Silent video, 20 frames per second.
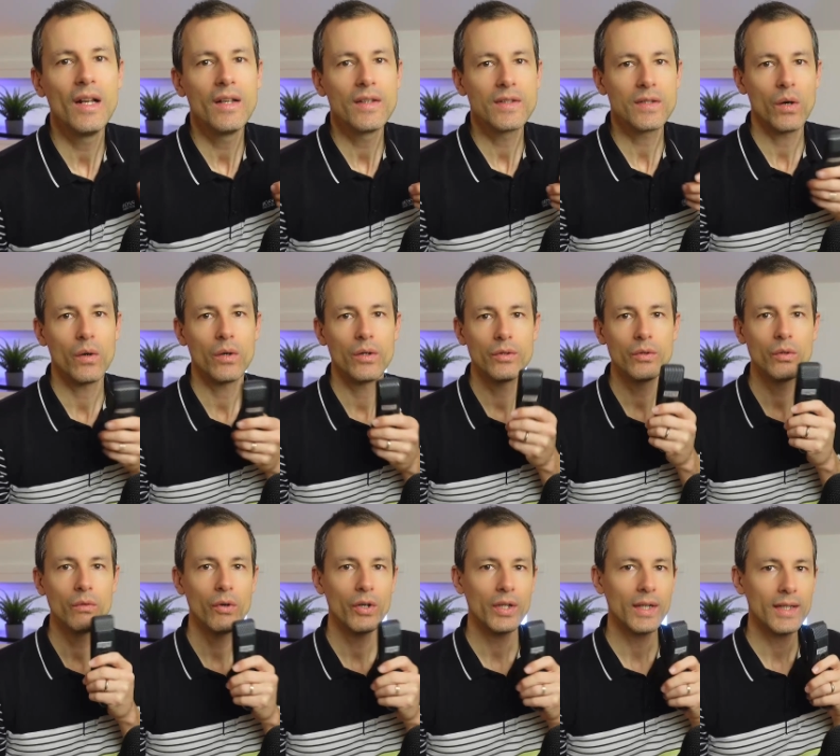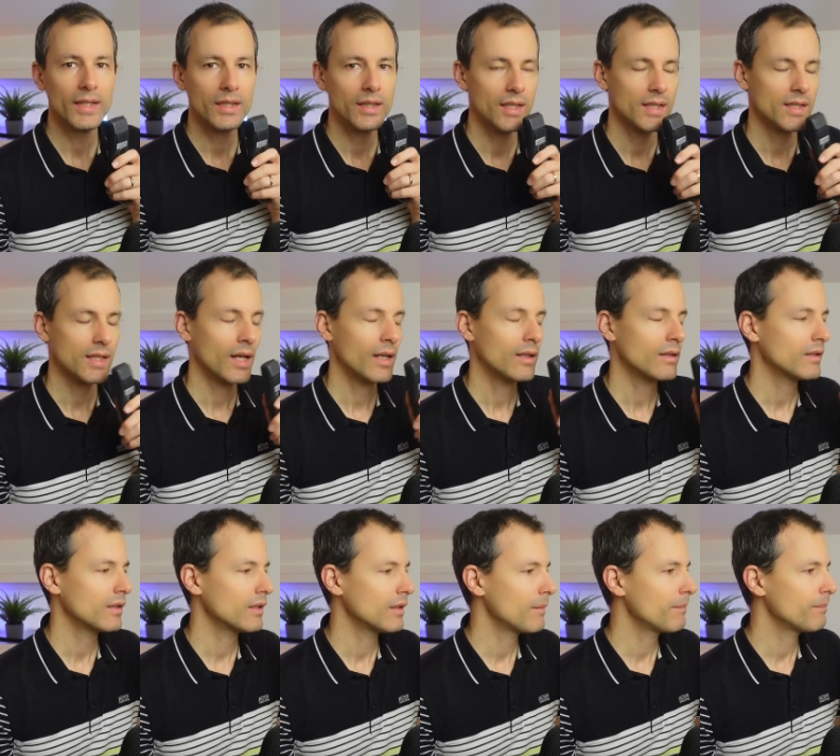So you work like this, and
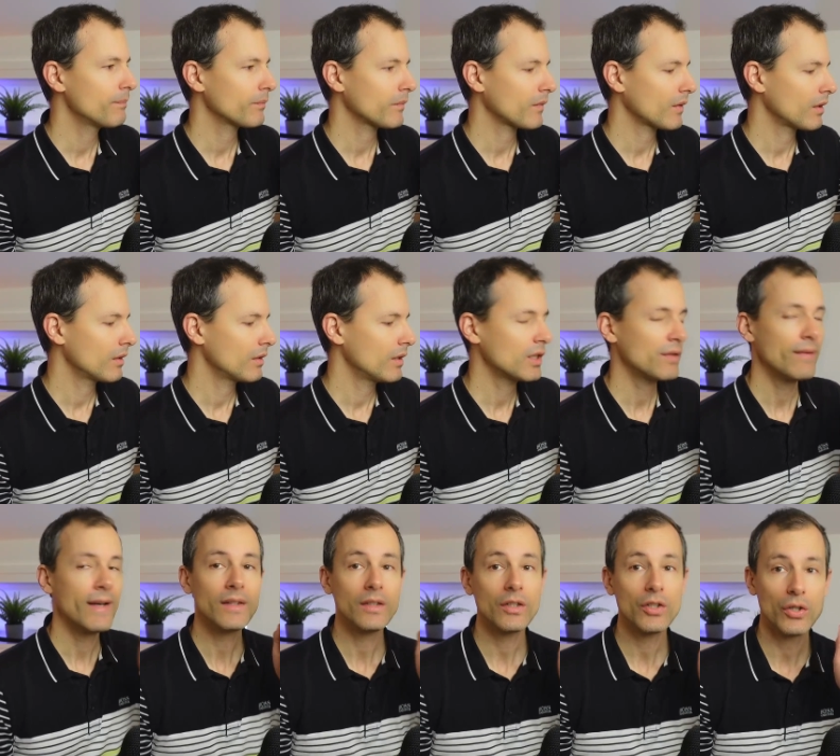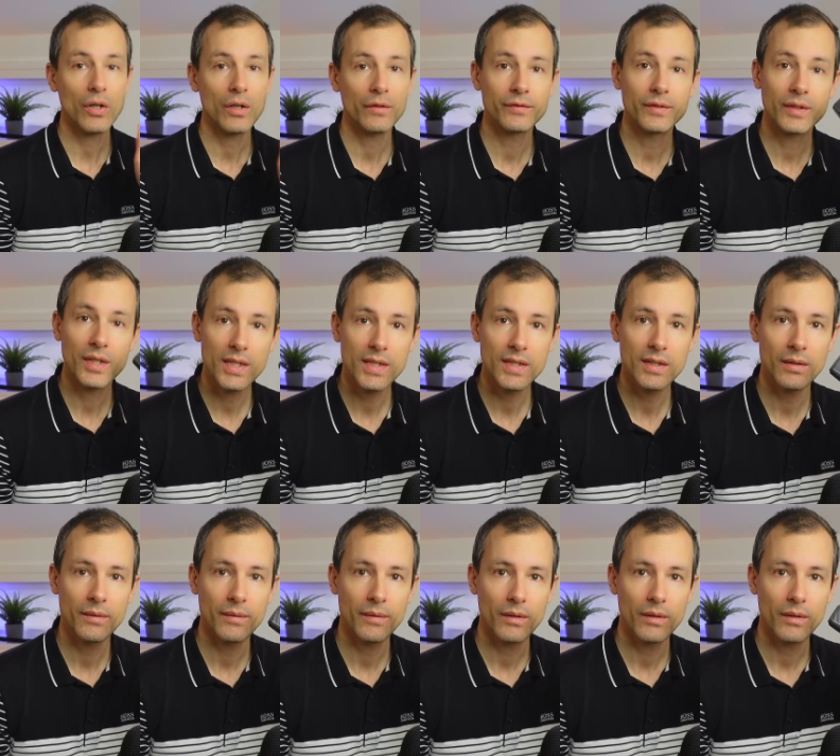the advantage of this